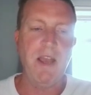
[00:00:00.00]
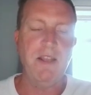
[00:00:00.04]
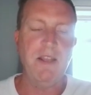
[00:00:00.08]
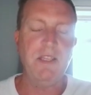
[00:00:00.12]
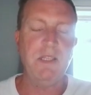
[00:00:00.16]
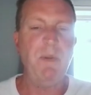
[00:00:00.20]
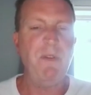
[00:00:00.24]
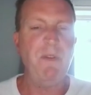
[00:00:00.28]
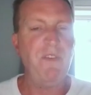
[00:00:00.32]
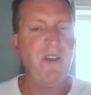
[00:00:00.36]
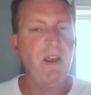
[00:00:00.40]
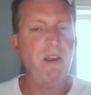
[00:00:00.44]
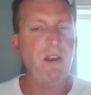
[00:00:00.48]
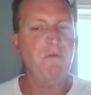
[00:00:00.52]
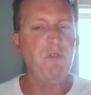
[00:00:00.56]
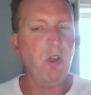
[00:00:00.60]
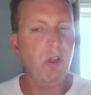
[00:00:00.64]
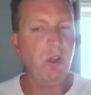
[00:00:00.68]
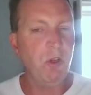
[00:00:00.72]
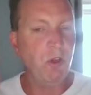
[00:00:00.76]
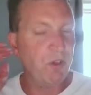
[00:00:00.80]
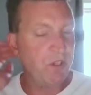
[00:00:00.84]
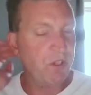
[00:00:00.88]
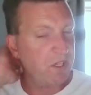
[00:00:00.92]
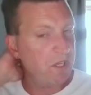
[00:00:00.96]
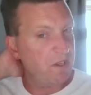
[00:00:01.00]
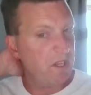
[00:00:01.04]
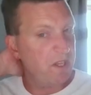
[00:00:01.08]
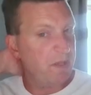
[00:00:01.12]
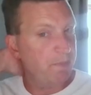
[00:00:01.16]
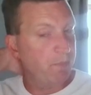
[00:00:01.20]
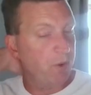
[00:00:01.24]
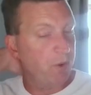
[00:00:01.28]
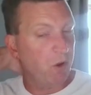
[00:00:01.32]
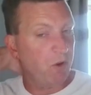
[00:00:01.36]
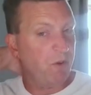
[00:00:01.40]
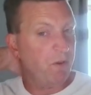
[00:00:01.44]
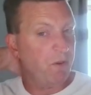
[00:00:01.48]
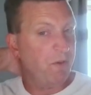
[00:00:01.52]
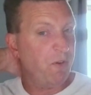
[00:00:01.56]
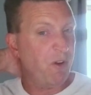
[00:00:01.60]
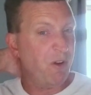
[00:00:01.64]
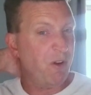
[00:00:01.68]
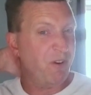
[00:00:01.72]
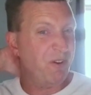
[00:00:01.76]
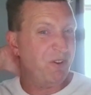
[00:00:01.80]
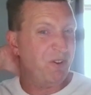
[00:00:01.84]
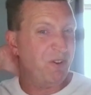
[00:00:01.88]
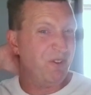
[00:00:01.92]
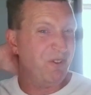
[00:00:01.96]
to be fair, I've not looked at this book
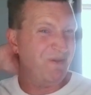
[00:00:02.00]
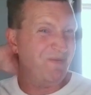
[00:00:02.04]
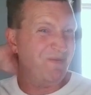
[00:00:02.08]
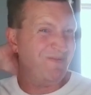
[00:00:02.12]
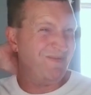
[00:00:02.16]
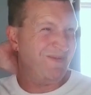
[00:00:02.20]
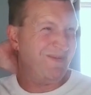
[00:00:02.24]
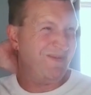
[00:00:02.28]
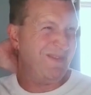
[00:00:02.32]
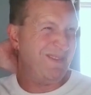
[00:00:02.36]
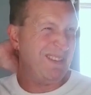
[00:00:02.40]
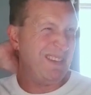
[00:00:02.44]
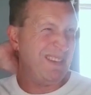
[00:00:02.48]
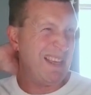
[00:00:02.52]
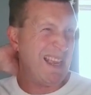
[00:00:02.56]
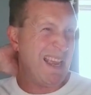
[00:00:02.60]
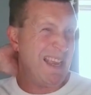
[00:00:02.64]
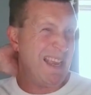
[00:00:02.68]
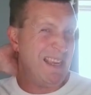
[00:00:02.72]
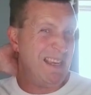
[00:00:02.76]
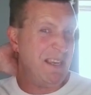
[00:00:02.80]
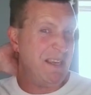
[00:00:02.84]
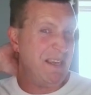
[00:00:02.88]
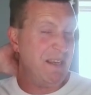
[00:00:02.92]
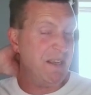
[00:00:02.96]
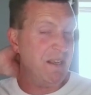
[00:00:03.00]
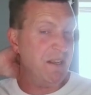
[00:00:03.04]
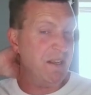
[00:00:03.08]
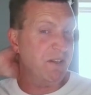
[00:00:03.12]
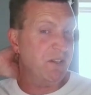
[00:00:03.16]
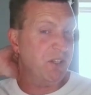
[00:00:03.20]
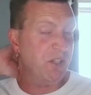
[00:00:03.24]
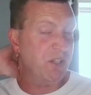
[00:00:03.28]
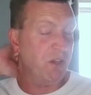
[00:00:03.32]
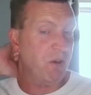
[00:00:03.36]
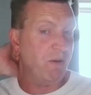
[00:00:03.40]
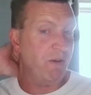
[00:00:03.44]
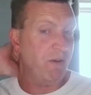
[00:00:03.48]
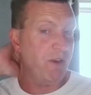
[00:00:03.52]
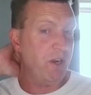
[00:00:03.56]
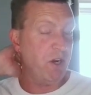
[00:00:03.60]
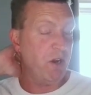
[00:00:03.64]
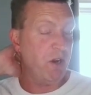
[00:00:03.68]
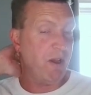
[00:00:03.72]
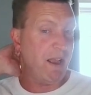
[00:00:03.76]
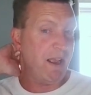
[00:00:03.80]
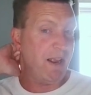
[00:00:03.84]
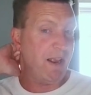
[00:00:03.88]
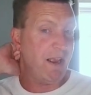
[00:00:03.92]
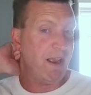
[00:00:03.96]
for a good 8 years, so
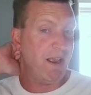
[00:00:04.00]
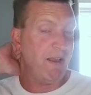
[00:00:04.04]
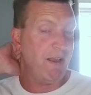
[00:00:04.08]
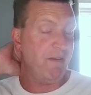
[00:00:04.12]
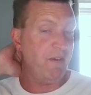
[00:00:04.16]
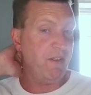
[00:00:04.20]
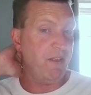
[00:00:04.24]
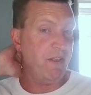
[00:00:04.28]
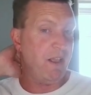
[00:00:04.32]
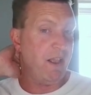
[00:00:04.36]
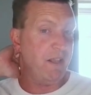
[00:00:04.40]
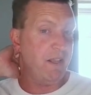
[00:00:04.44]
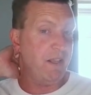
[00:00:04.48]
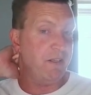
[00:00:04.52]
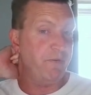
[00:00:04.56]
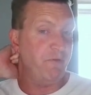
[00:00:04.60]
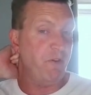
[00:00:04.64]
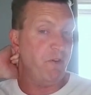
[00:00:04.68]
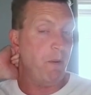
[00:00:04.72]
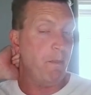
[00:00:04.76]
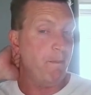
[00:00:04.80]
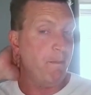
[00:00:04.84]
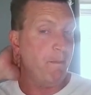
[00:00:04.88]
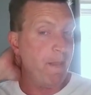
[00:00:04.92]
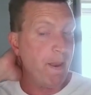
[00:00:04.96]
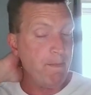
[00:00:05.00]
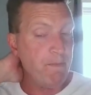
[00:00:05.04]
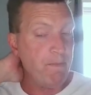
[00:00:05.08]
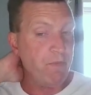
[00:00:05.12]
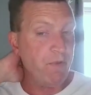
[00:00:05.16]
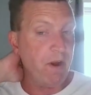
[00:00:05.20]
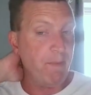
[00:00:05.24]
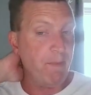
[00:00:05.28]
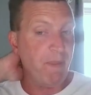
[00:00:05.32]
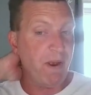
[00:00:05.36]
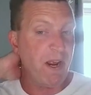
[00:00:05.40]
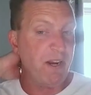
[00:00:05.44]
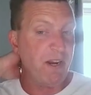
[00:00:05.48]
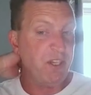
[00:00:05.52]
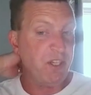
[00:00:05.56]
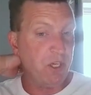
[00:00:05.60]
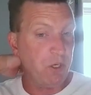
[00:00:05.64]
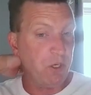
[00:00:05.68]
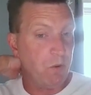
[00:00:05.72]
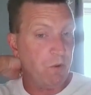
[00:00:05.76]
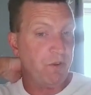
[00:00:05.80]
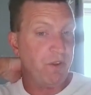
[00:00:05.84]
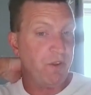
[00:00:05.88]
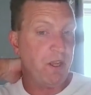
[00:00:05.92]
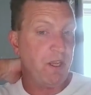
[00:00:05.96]
it's from memory, but I
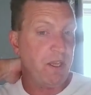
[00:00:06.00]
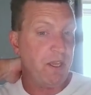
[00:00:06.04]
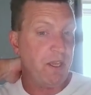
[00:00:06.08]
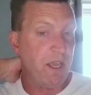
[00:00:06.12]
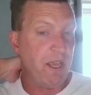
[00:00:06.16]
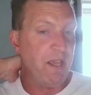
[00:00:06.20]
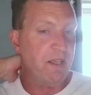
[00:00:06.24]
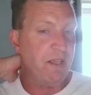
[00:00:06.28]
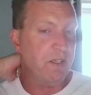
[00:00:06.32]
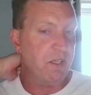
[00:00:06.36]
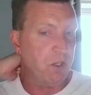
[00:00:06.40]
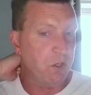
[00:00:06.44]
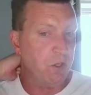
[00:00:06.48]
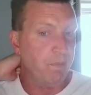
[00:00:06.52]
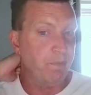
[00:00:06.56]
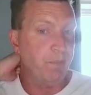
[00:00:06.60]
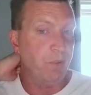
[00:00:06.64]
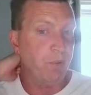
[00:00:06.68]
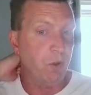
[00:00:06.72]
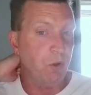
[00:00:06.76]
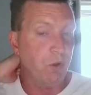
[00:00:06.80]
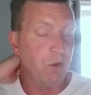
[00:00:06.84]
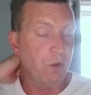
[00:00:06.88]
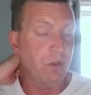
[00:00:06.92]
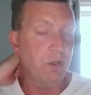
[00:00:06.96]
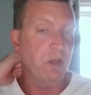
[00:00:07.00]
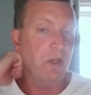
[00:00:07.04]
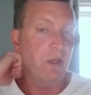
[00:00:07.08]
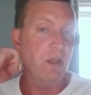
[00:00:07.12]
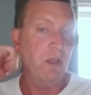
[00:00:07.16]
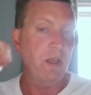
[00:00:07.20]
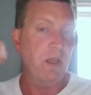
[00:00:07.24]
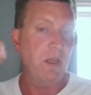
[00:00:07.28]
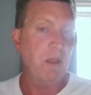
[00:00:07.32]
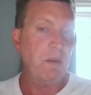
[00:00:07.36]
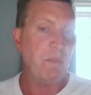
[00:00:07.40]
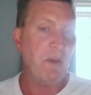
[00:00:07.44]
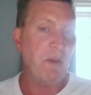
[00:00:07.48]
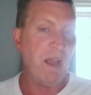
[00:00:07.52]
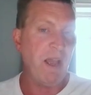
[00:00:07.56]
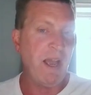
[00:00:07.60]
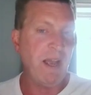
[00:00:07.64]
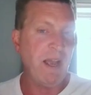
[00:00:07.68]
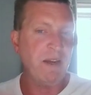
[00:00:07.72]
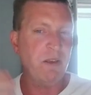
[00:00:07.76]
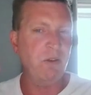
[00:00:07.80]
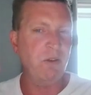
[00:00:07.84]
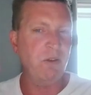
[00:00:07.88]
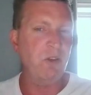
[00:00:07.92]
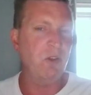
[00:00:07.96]
do think it is a good book.
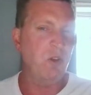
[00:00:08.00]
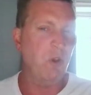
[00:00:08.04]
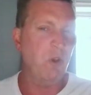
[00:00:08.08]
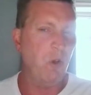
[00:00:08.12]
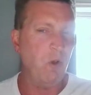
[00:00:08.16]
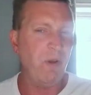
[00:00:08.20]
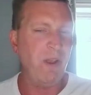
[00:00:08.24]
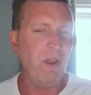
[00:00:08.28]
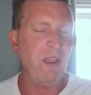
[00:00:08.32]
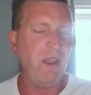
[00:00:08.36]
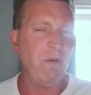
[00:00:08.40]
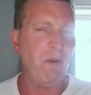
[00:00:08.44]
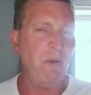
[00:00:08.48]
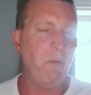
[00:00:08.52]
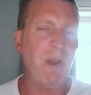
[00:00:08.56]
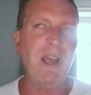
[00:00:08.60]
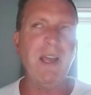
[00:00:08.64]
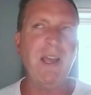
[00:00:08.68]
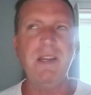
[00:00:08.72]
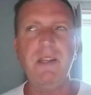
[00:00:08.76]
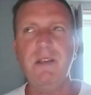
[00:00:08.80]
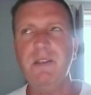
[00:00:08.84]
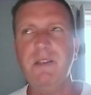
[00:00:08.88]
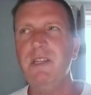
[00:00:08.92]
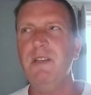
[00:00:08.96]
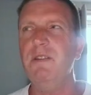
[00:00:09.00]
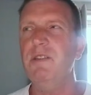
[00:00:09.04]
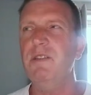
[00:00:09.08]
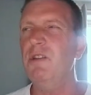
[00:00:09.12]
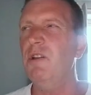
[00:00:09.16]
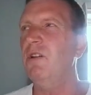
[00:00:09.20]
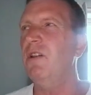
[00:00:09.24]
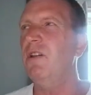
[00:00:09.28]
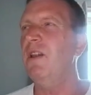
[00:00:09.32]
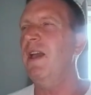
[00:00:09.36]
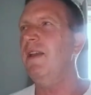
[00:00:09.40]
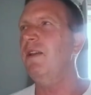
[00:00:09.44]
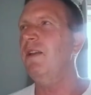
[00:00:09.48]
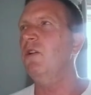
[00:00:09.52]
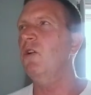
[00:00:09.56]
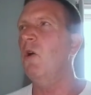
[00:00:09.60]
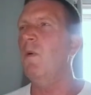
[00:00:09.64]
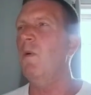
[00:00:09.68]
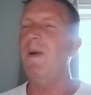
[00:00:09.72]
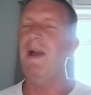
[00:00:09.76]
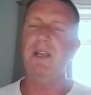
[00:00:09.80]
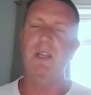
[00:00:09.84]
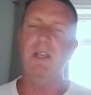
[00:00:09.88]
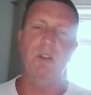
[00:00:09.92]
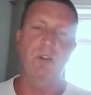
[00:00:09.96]
had I to sort of like
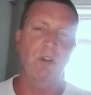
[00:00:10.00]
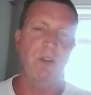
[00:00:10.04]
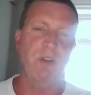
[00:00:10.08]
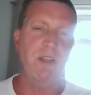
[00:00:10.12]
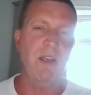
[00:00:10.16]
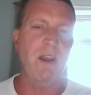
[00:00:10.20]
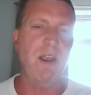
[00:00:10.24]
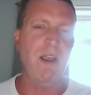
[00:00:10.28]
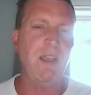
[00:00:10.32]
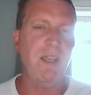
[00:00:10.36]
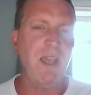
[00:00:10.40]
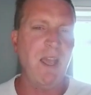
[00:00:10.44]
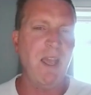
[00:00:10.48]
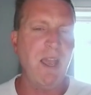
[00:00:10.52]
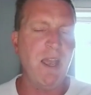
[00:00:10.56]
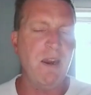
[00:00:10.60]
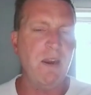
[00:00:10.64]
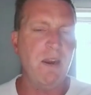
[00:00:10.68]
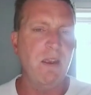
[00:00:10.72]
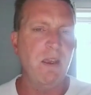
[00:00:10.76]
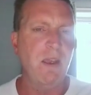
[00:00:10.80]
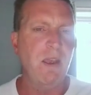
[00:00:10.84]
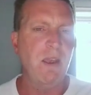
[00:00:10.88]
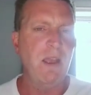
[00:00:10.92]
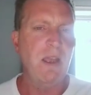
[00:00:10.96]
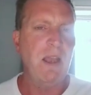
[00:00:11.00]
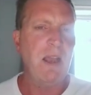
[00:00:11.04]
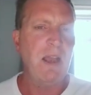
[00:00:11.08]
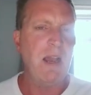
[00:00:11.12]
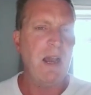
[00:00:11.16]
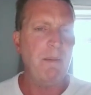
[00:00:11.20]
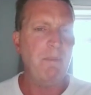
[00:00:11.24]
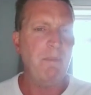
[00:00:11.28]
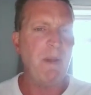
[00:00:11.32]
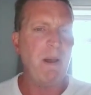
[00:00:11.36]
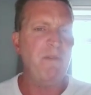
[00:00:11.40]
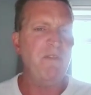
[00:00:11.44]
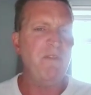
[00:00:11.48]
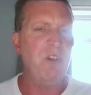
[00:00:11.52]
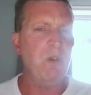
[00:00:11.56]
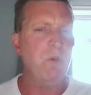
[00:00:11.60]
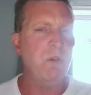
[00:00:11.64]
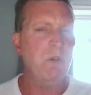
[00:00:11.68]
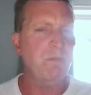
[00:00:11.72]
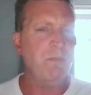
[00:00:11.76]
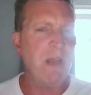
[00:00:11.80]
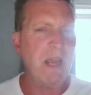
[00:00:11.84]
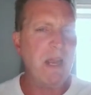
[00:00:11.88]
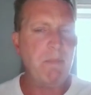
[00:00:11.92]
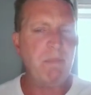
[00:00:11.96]
go back and look at it again, my
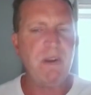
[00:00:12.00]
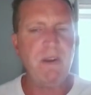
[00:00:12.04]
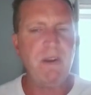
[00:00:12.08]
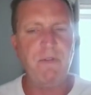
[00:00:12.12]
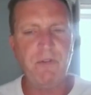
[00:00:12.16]
views might